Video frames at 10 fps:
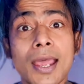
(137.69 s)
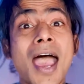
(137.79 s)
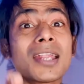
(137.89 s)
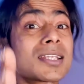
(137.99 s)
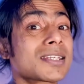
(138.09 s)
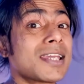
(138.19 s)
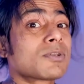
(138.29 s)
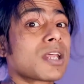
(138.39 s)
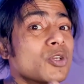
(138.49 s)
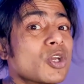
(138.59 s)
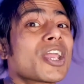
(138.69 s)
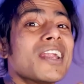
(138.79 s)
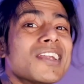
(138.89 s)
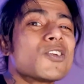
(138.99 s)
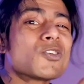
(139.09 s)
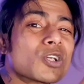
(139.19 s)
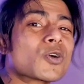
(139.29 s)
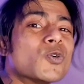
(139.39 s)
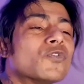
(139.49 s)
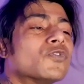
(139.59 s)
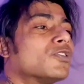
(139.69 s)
At the same time, you're getting into the groove, the